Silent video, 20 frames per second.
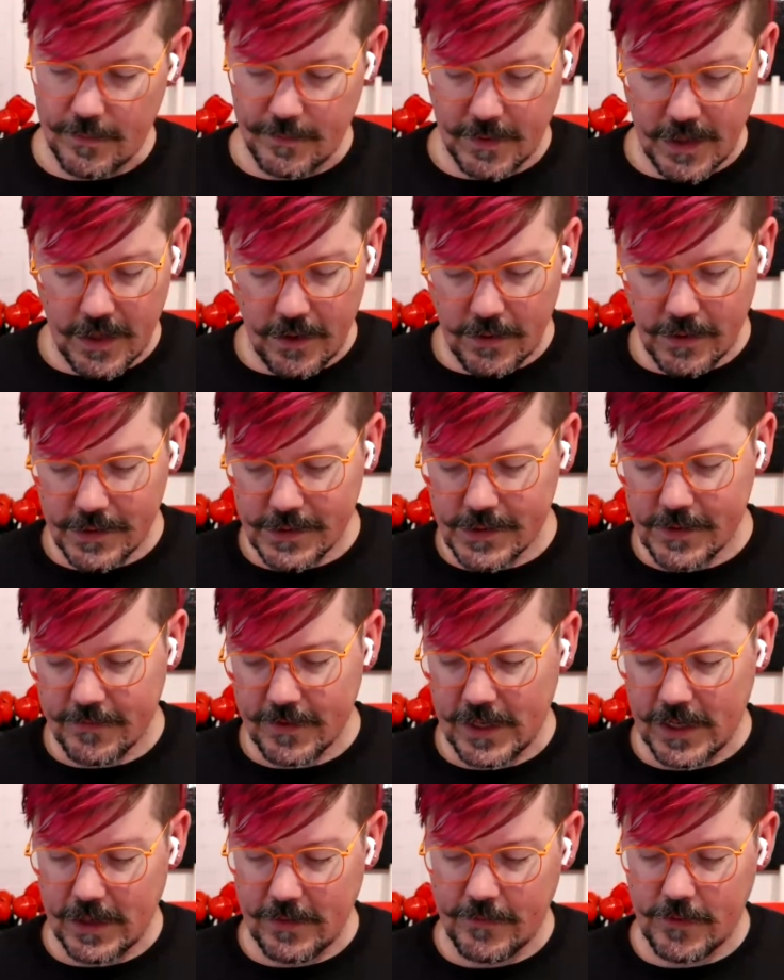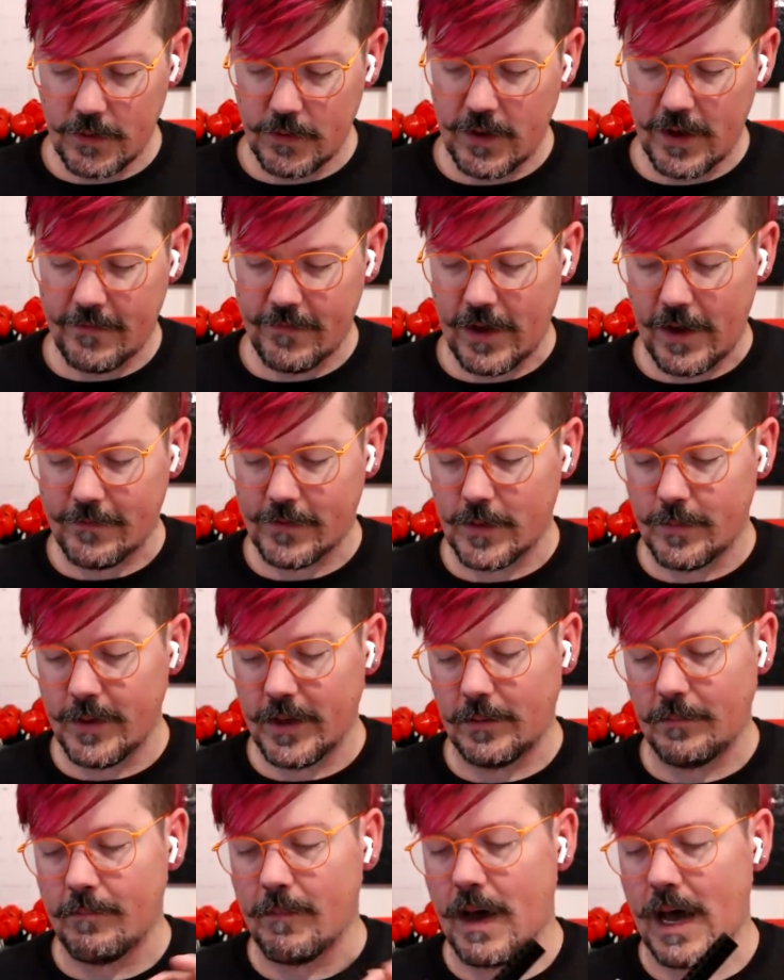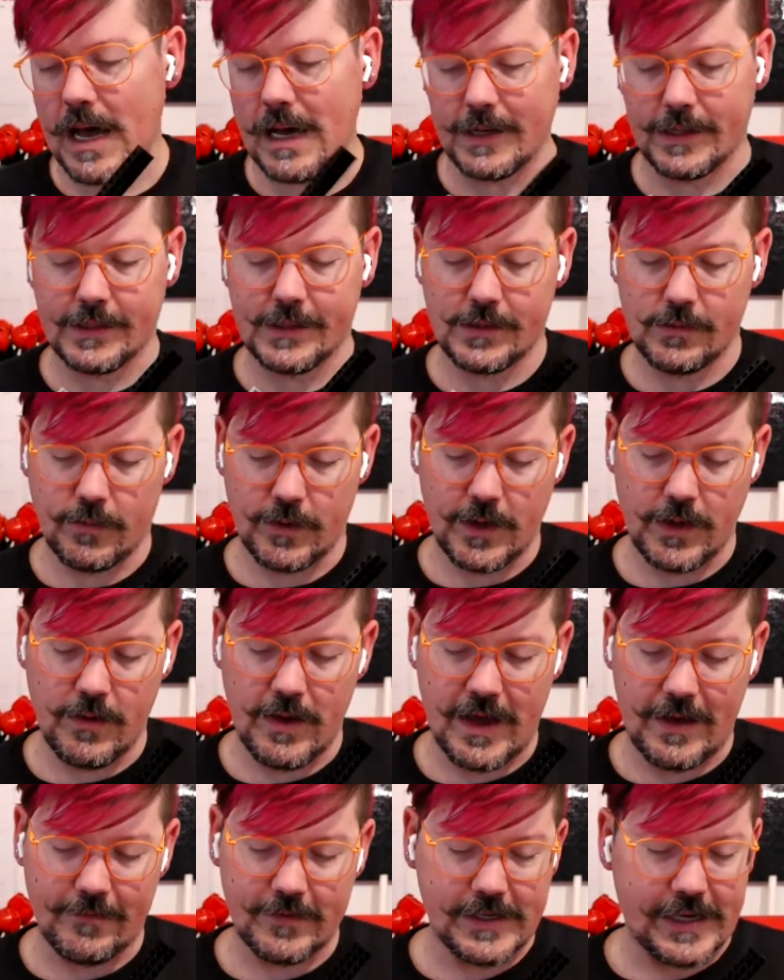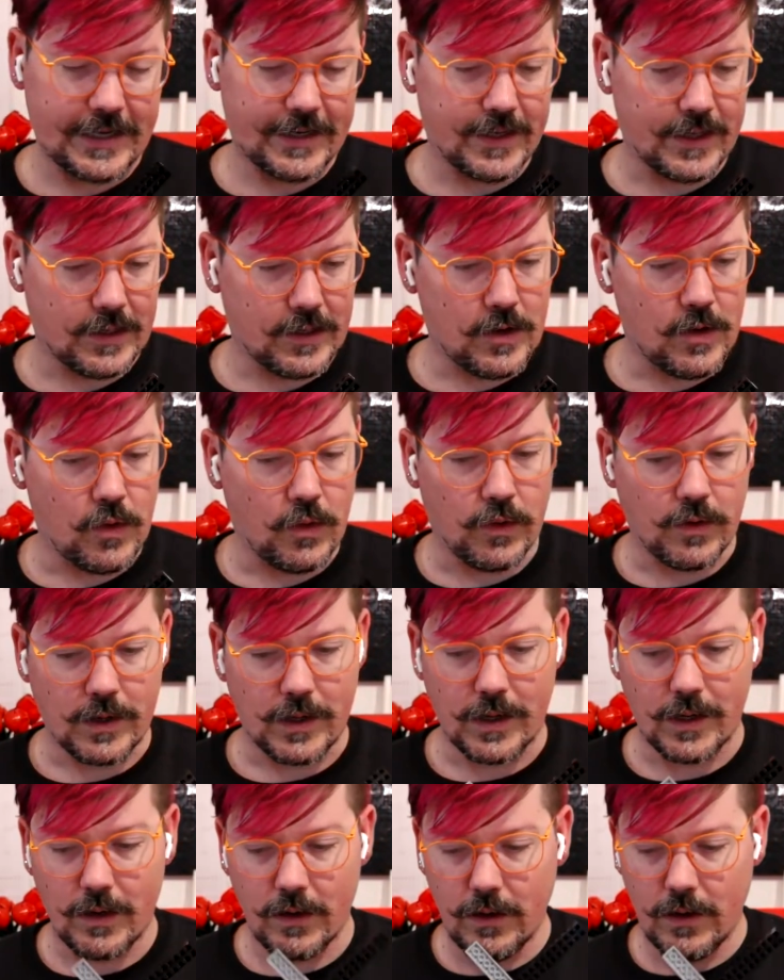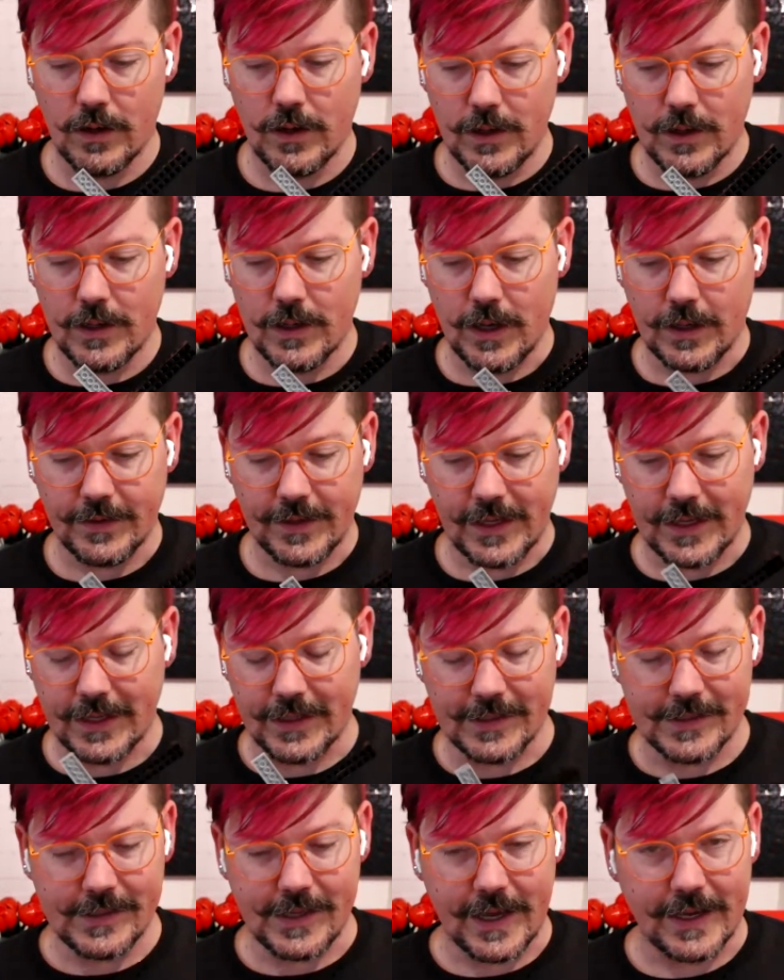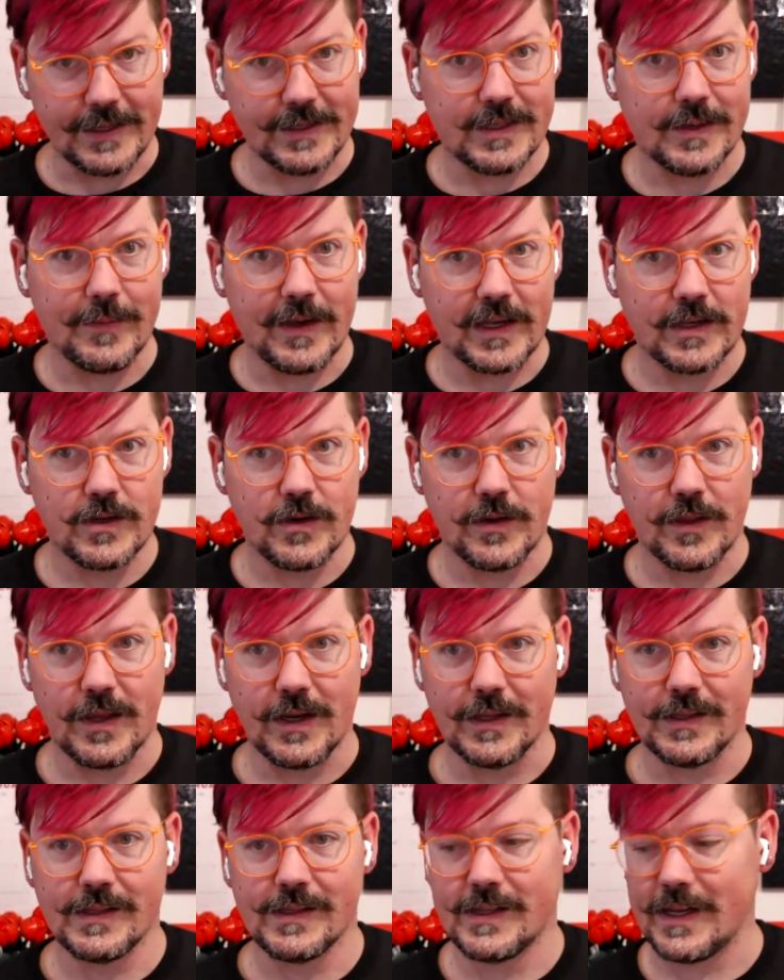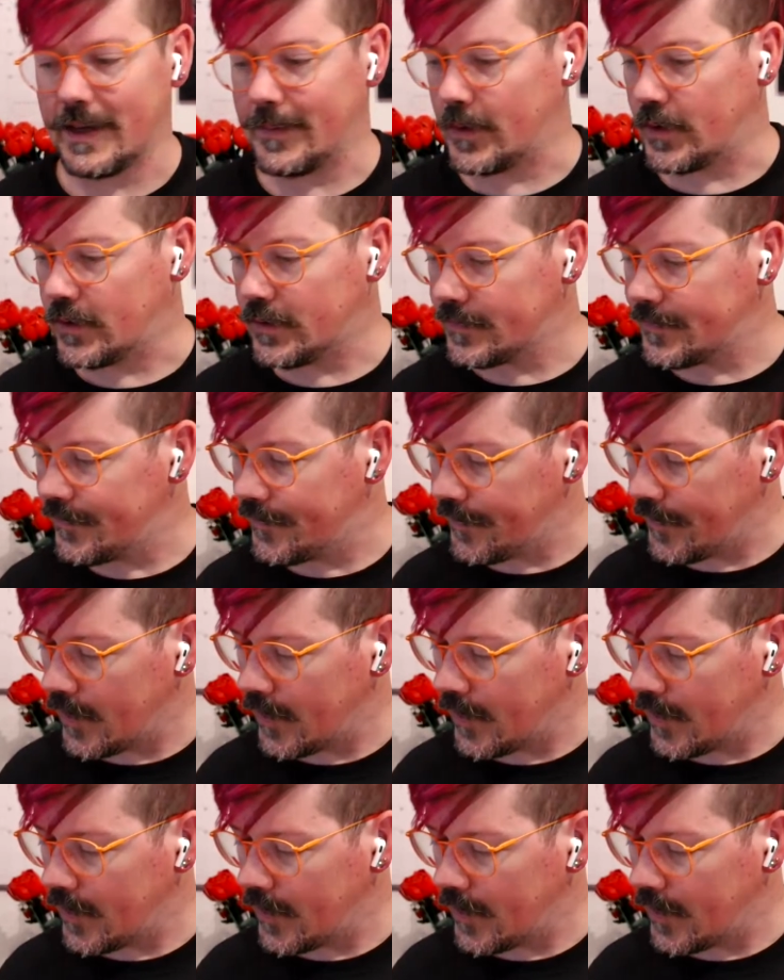Curious if any of you have ever built mocks where you have Technic core on the inside to make sure that it's stable.